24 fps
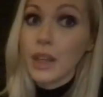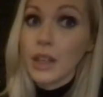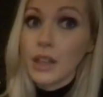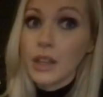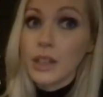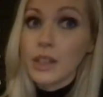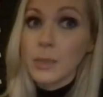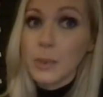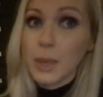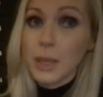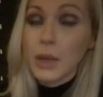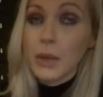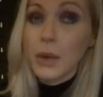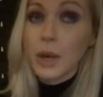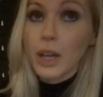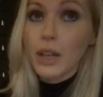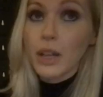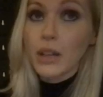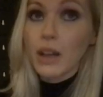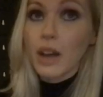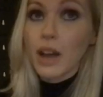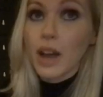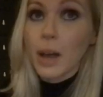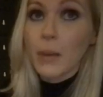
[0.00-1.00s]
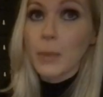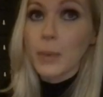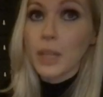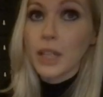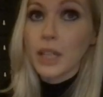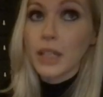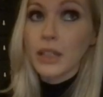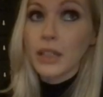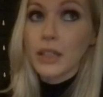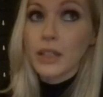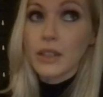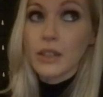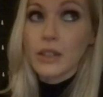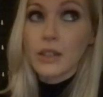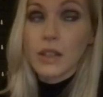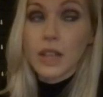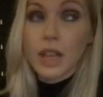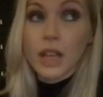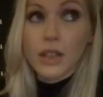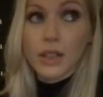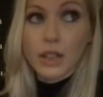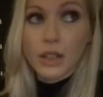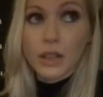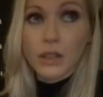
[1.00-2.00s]
There's been quite a lot happening.
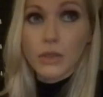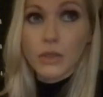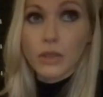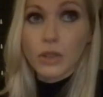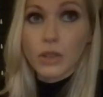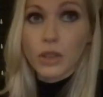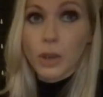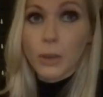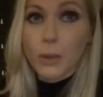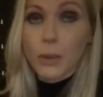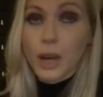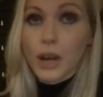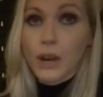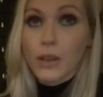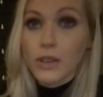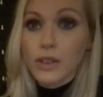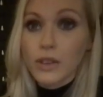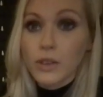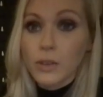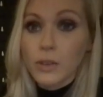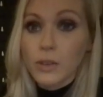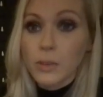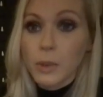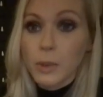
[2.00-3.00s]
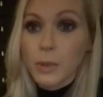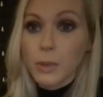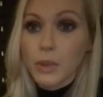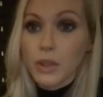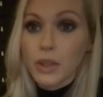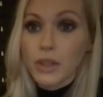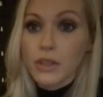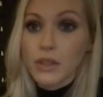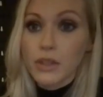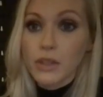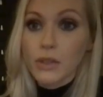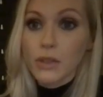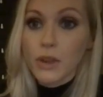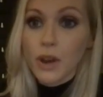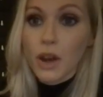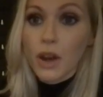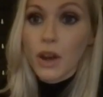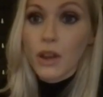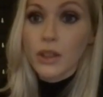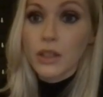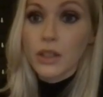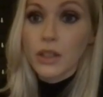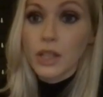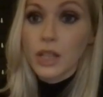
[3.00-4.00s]
I think the Royal Opera House has been putting stuff
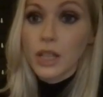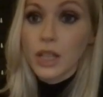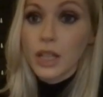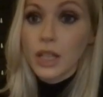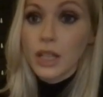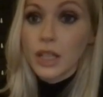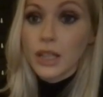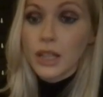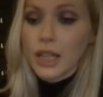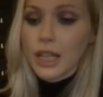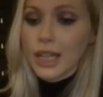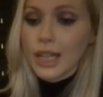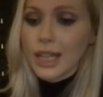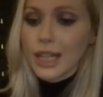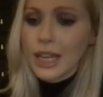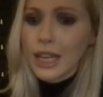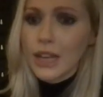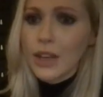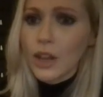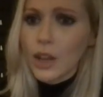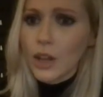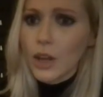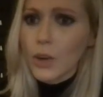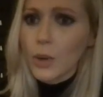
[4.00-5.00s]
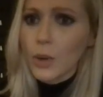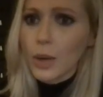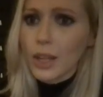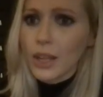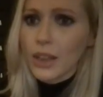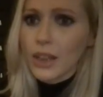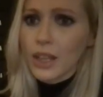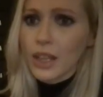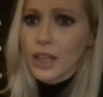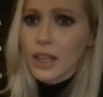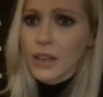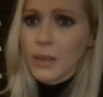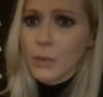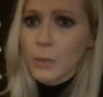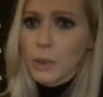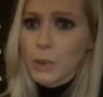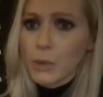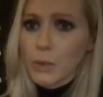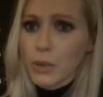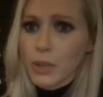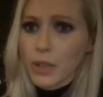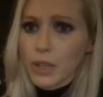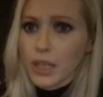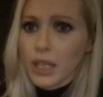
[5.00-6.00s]
on. The ENO, I think, have
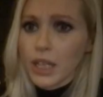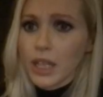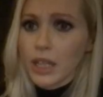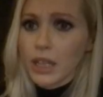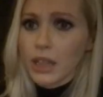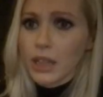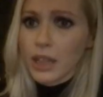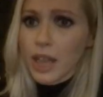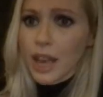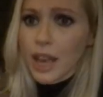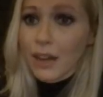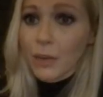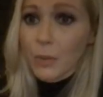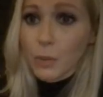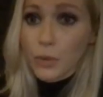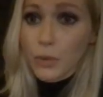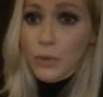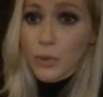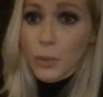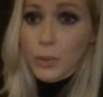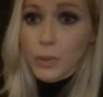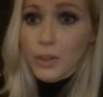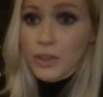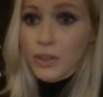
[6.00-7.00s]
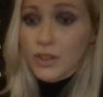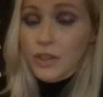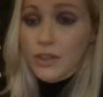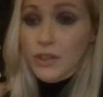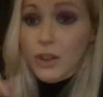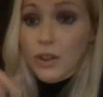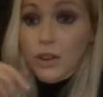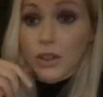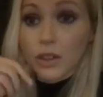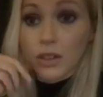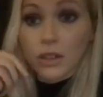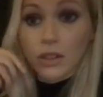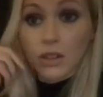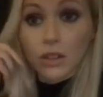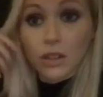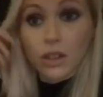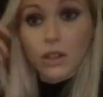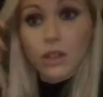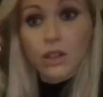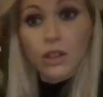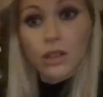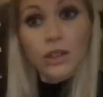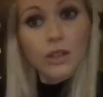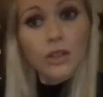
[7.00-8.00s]
been putting live performances on
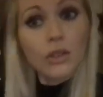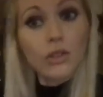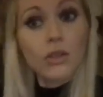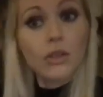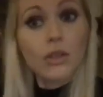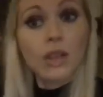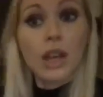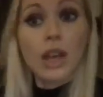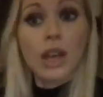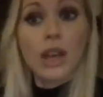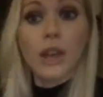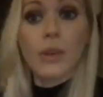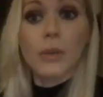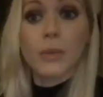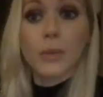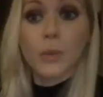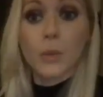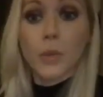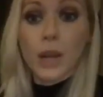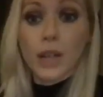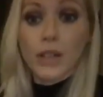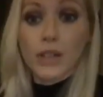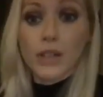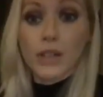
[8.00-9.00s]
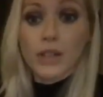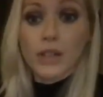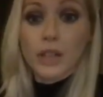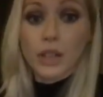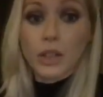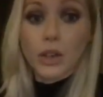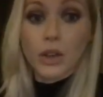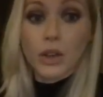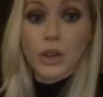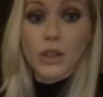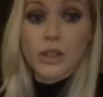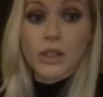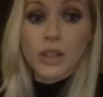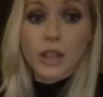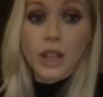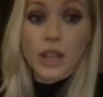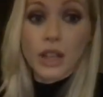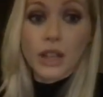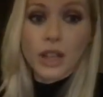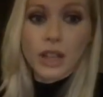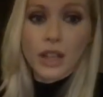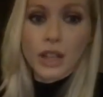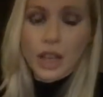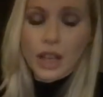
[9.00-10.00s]
whilst they could, and
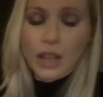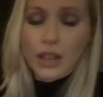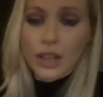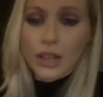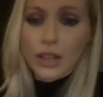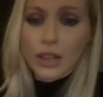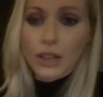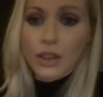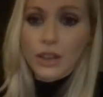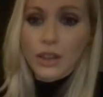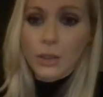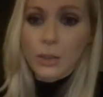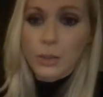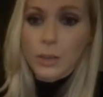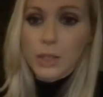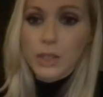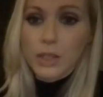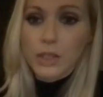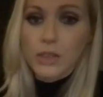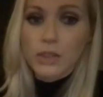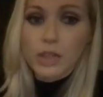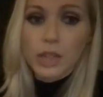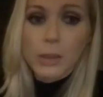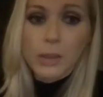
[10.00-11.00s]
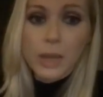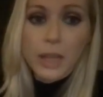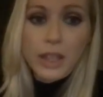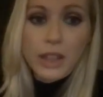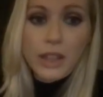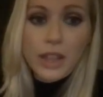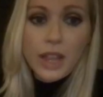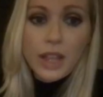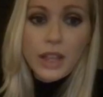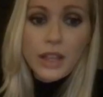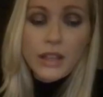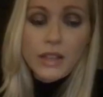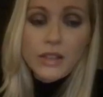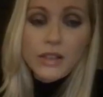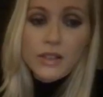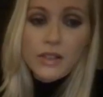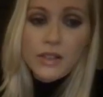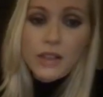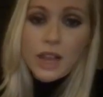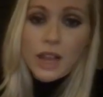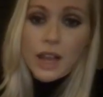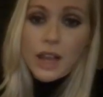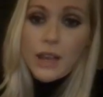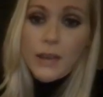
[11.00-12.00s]
then I think they're going to be streaming
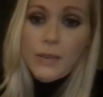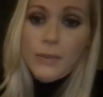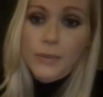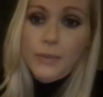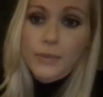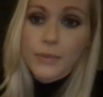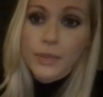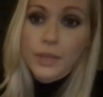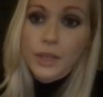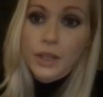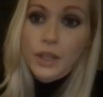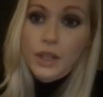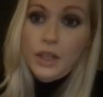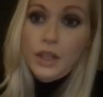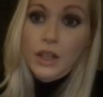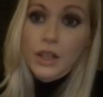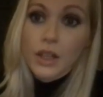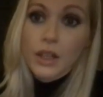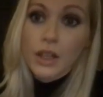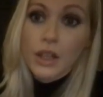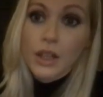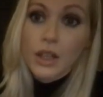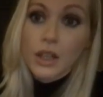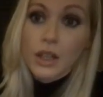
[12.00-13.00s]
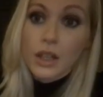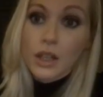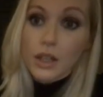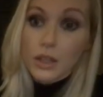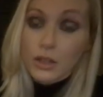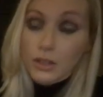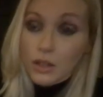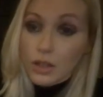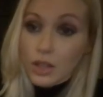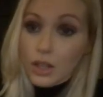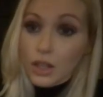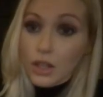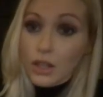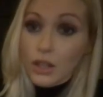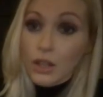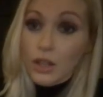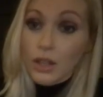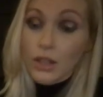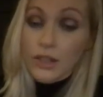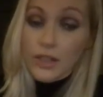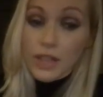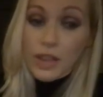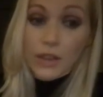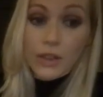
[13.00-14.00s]
things. The
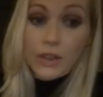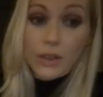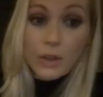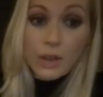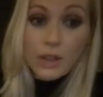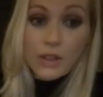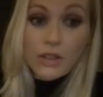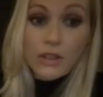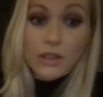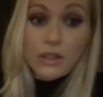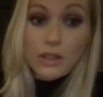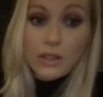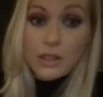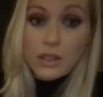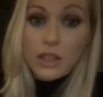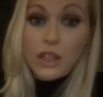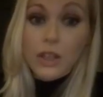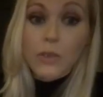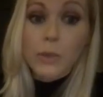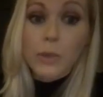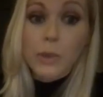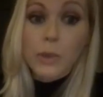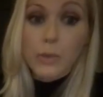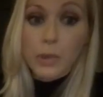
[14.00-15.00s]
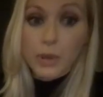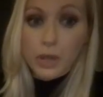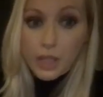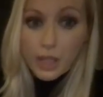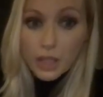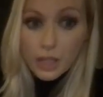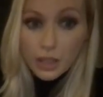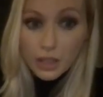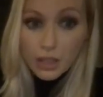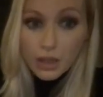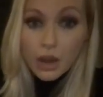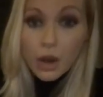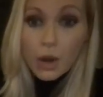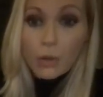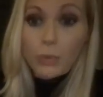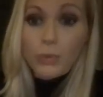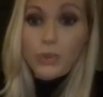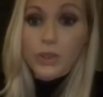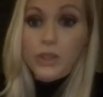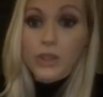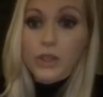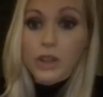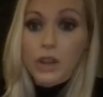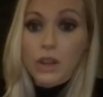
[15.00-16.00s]
conservatoires in London have been putting
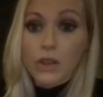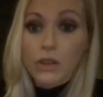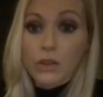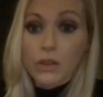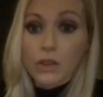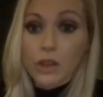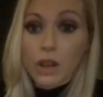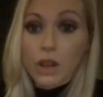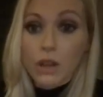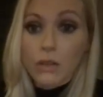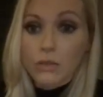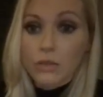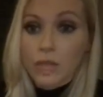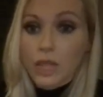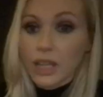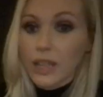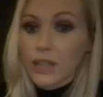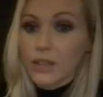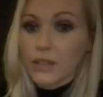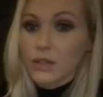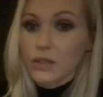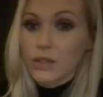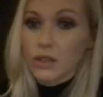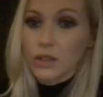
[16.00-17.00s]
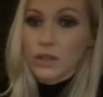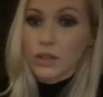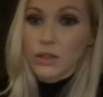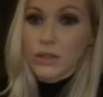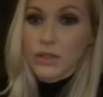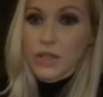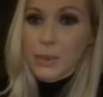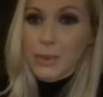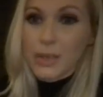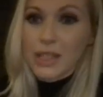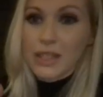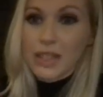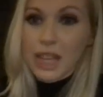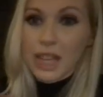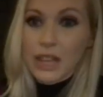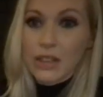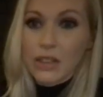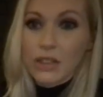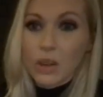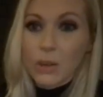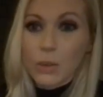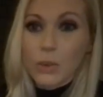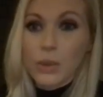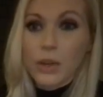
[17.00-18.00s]
operas on, or like sort of
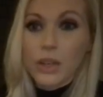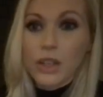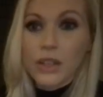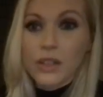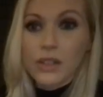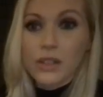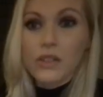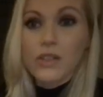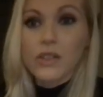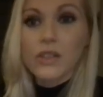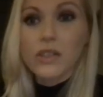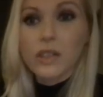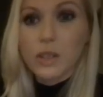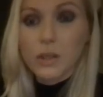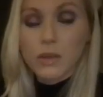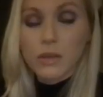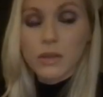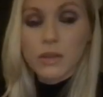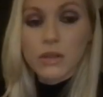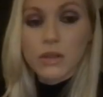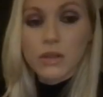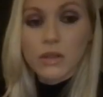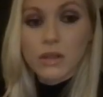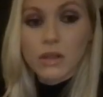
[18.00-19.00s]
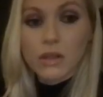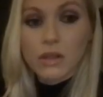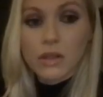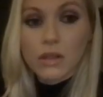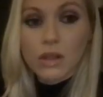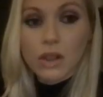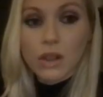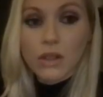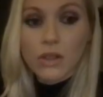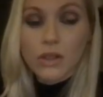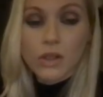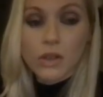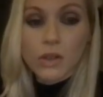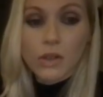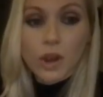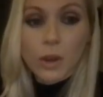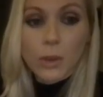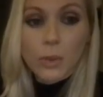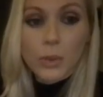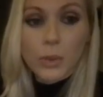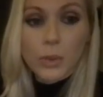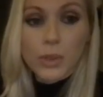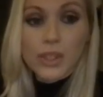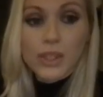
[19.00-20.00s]
semi-staged operas, and doing
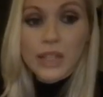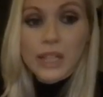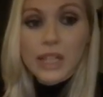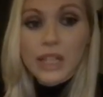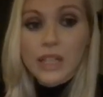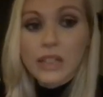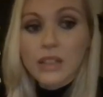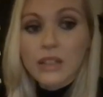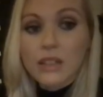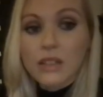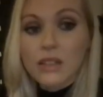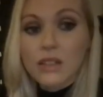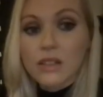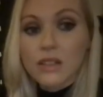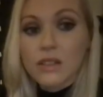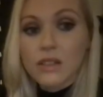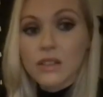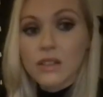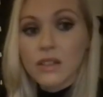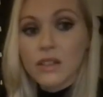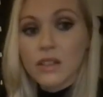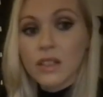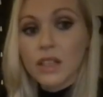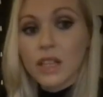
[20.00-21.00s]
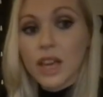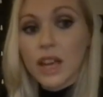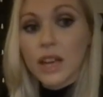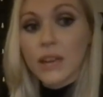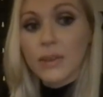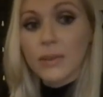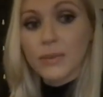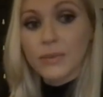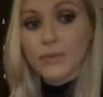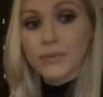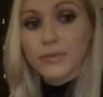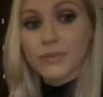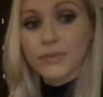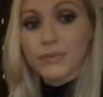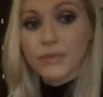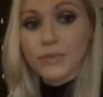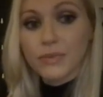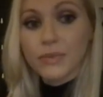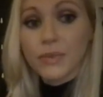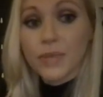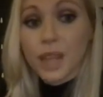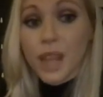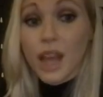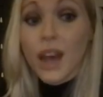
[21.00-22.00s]
opera scenes. Yeah,
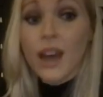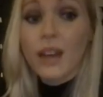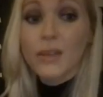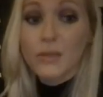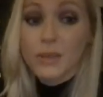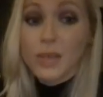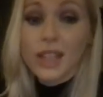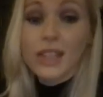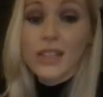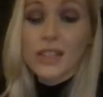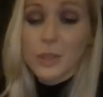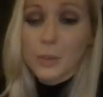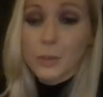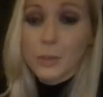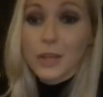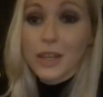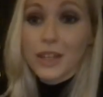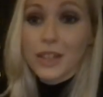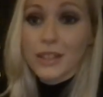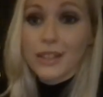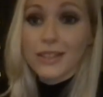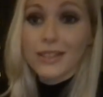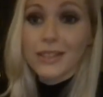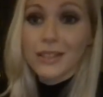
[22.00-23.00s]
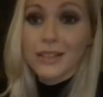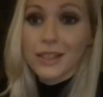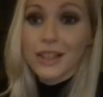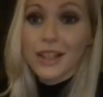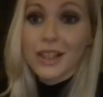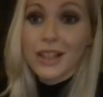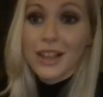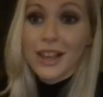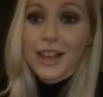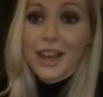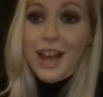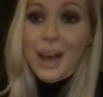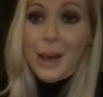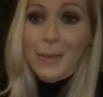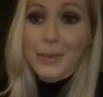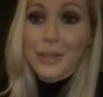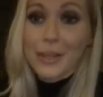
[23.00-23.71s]
things have been happening.